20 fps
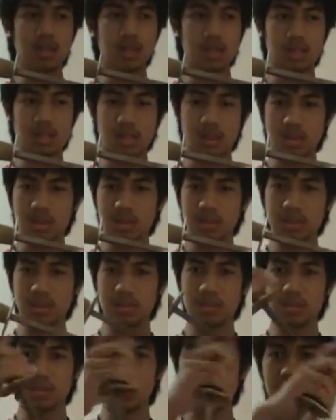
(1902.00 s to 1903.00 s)
So
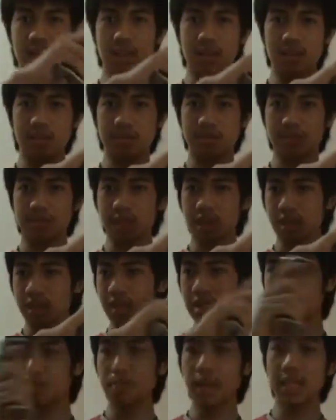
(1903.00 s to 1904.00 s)
yeah,
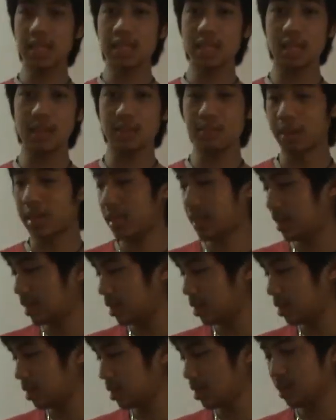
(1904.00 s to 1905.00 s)
that's basically my
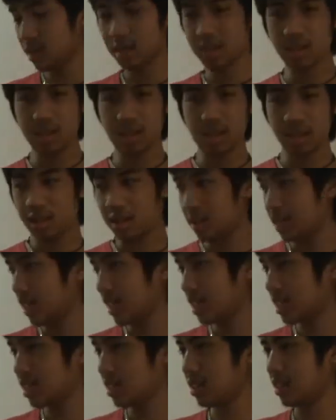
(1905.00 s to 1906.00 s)

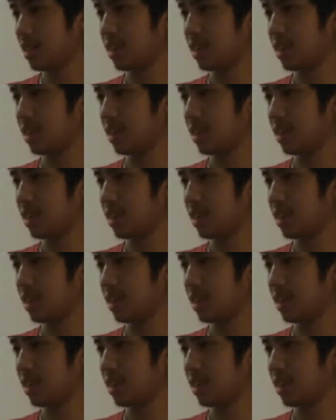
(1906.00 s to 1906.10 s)
collection.